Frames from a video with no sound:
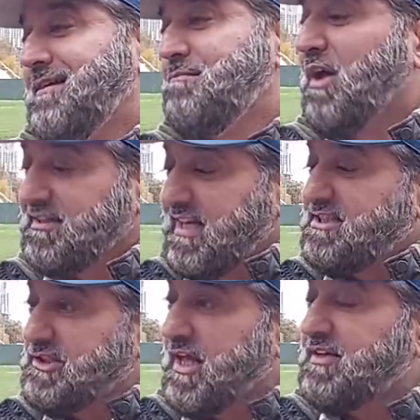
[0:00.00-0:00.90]
because they
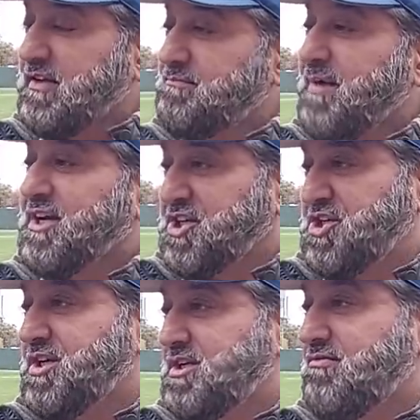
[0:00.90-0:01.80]

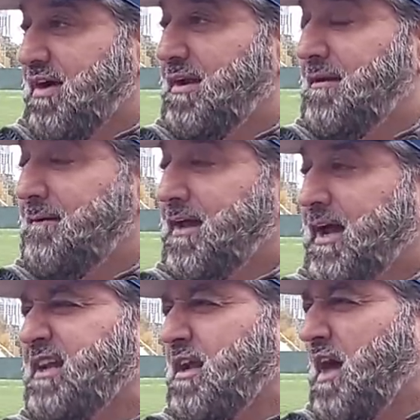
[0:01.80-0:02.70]
partitioned, right?
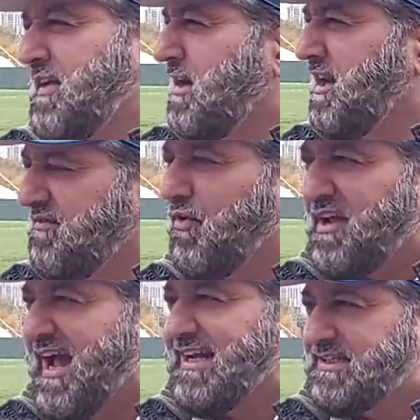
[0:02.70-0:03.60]
In I think
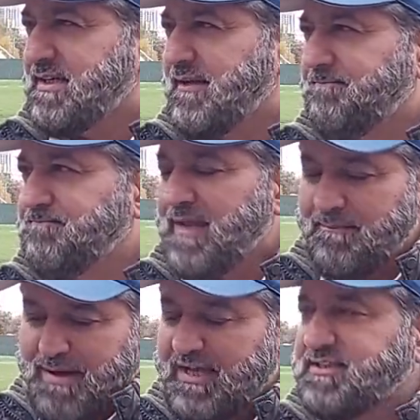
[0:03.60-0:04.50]
1948,
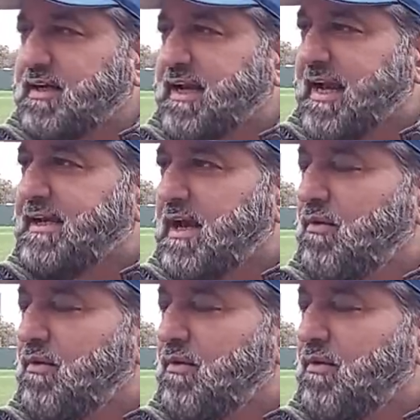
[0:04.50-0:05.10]
Pakistan and India.